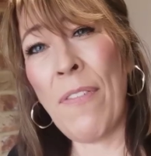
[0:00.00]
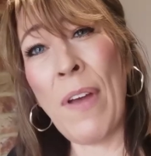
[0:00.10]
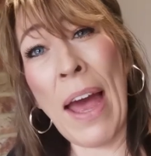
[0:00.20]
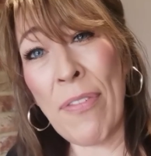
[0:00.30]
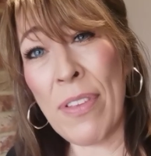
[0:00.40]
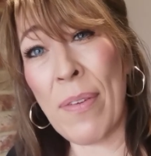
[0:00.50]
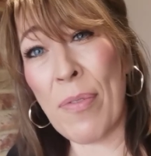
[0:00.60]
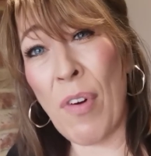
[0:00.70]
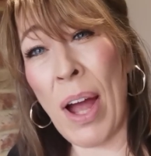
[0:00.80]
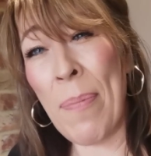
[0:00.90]
If you haven't
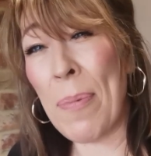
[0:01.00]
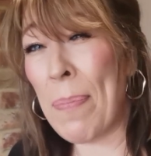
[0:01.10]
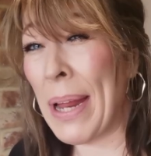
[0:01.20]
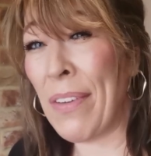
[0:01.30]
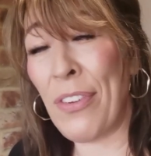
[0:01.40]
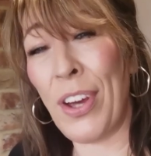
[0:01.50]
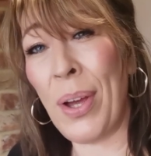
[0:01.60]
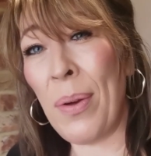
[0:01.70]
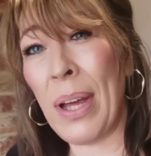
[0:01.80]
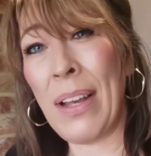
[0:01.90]
subscribed, please
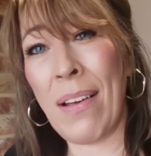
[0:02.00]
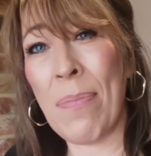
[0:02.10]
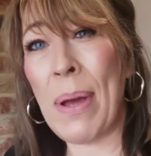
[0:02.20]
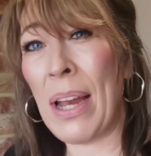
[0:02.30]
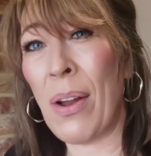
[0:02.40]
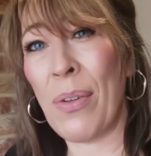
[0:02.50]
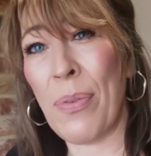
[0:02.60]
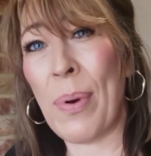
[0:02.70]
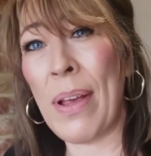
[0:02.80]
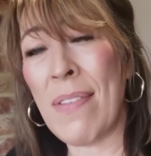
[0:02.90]
do. It does mean a
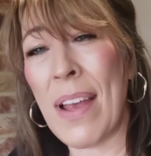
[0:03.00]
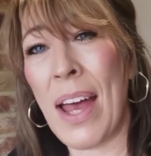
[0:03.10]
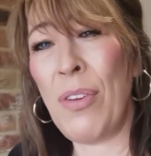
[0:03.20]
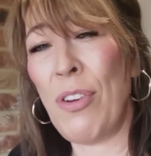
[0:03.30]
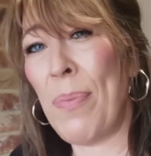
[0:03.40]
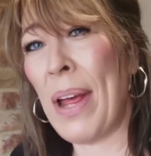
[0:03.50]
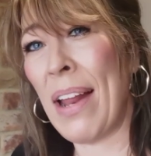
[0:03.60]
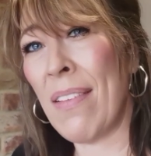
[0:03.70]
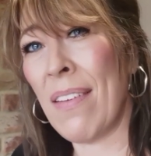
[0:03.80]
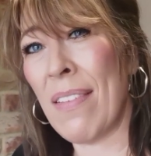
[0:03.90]
lot to us. YouTube
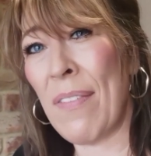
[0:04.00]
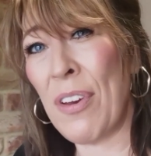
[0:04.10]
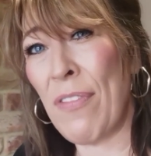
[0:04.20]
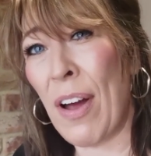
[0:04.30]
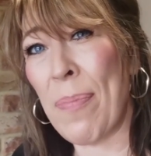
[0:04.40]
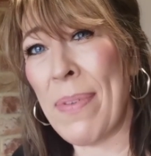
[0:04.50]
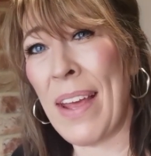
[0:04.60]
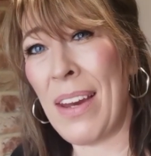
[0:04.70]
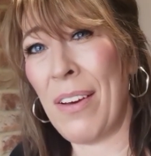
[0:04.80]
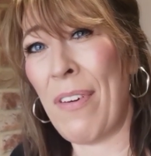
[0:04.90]
tell us that
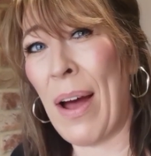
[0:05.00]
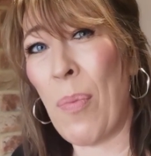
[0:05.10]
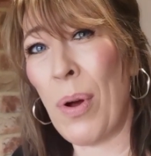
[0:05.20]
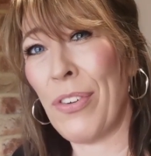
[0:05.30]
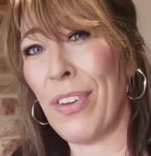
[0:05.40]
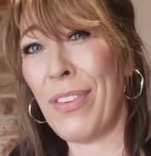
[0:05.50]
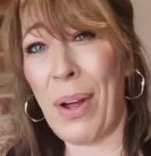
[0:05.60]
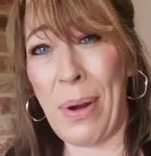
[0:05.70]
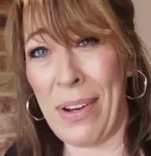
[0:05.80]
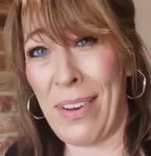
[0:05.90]
75% of our watchers
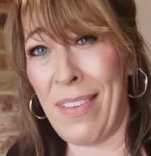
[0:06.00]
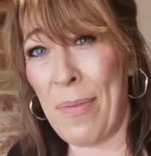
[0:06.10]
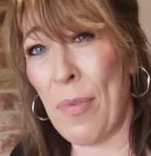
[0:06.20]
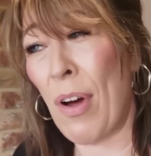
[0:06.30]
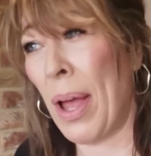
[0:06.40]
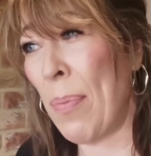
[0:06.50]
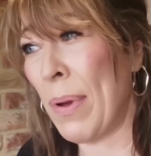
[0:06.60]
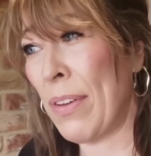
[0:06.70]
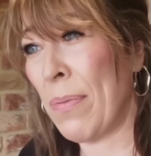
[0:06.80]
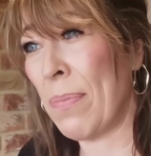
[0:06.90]
don't actually
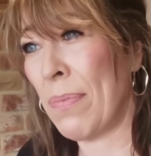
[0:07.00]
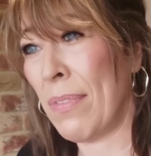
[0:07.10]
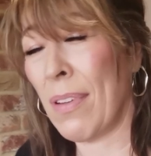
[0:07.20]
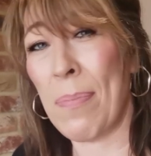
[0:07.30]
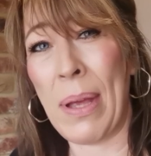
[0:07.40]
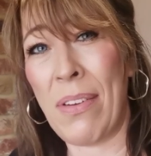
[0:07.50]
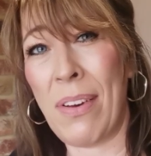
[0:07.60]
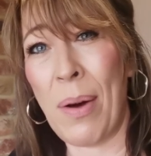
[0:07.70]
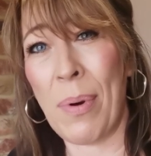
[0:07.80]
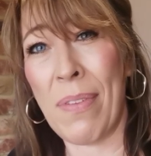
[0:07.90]
subscribe, which just
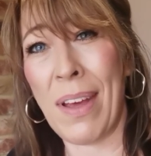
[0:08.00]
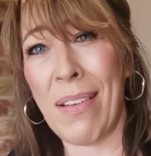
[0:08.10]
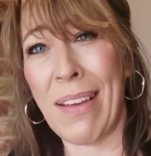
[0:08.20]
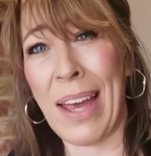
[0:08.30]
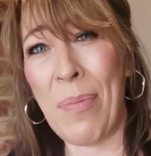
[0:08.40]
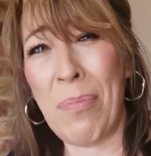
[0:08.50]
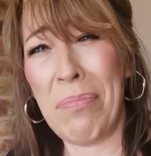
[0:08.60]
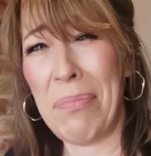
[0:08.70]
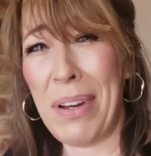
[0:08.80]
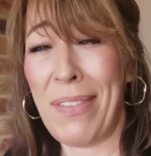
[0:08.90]
means you don't want to see us
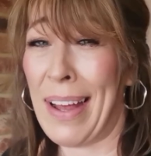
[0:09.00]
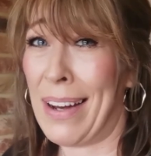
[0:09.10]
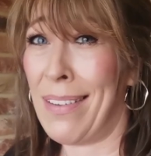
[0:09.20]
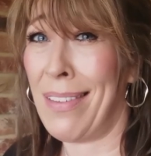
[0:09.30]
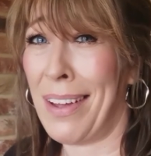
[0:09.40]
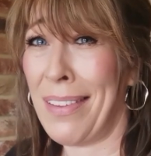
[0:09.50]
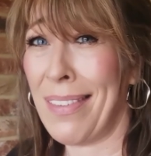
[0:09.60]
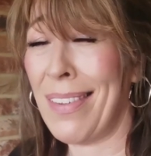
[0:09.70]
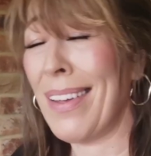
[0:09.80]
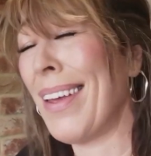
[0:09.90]
again, which saddens
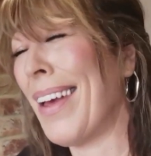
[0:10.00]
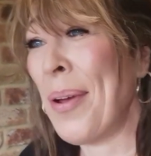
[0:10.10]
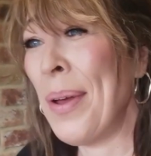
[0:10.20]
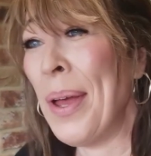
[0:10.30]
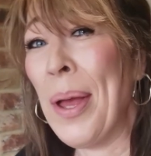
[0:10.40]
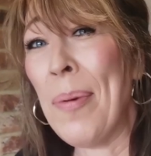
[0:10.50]
us. So